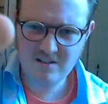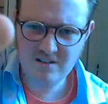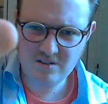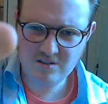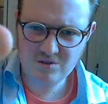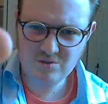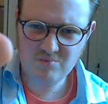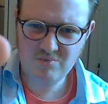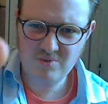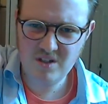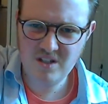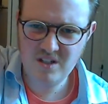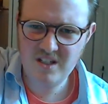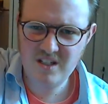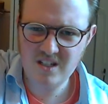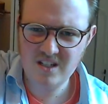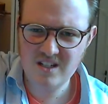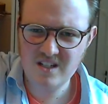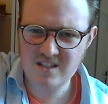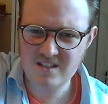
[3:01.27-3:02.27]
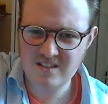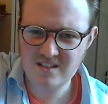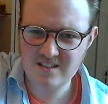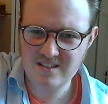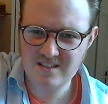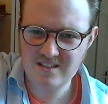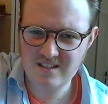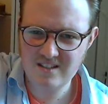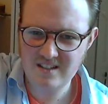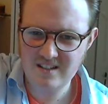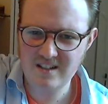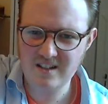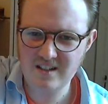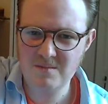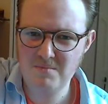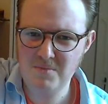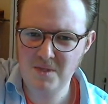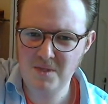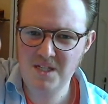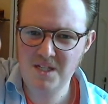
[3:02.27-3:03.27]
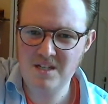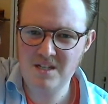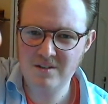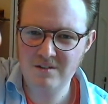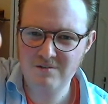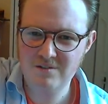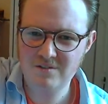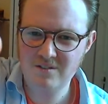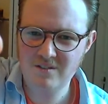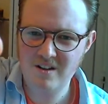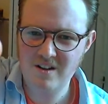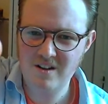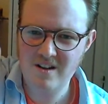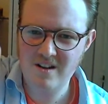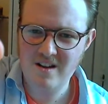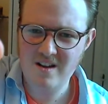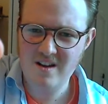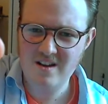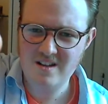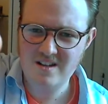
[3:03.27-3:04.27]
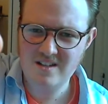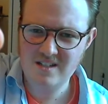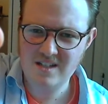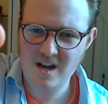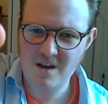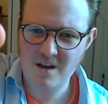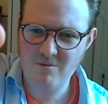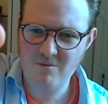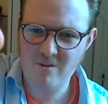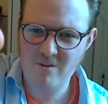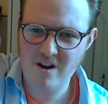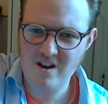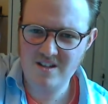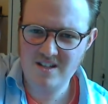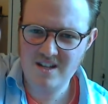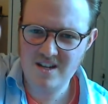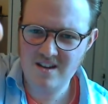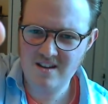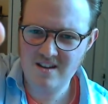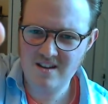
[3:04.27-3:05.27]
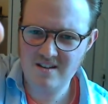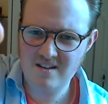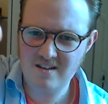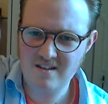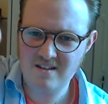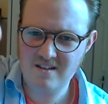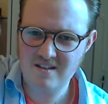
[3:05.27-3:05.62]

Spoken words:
looks really nice. Like medieval type writing,